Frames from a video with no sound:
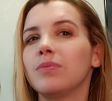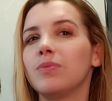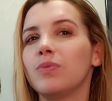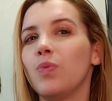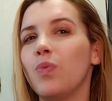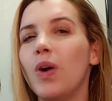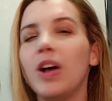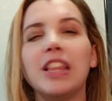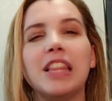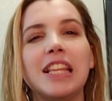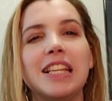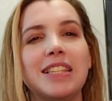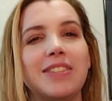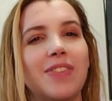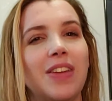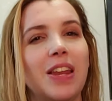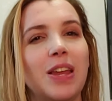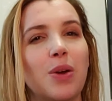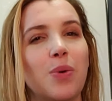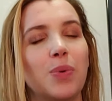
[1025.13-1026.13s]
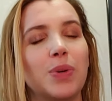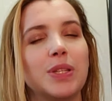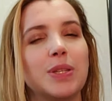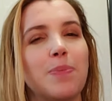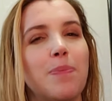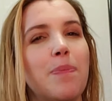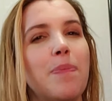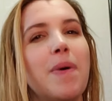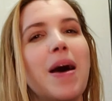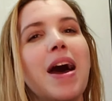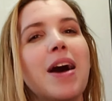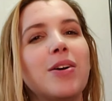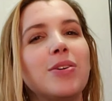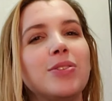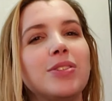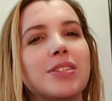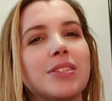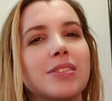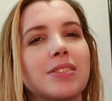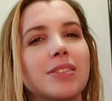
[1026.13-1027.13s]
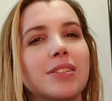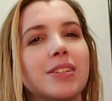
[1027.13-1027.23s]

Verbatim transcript: what this video was about.